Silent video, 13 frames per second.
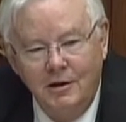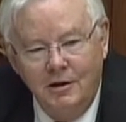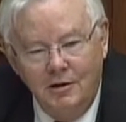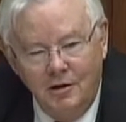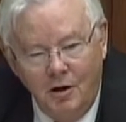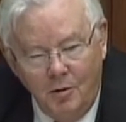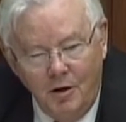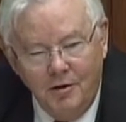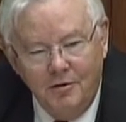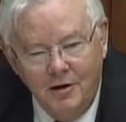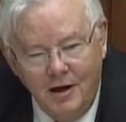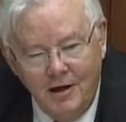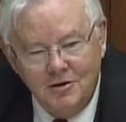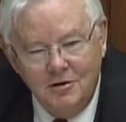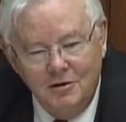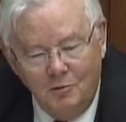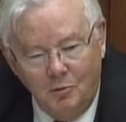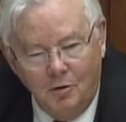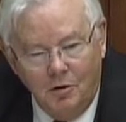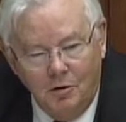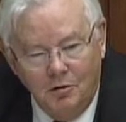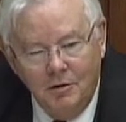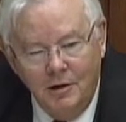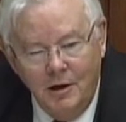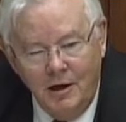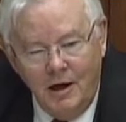No other nation in the world
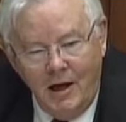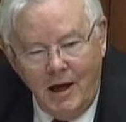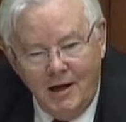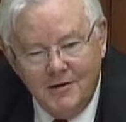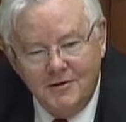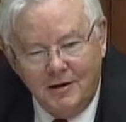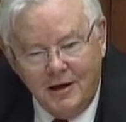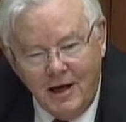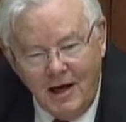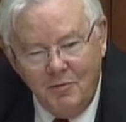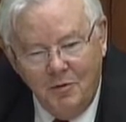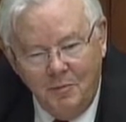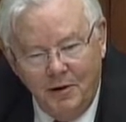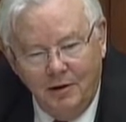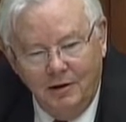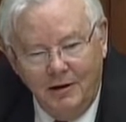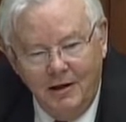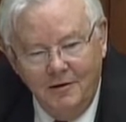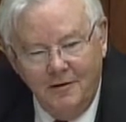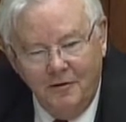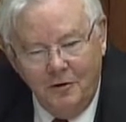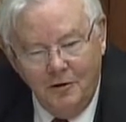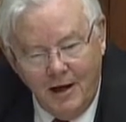has the capability that the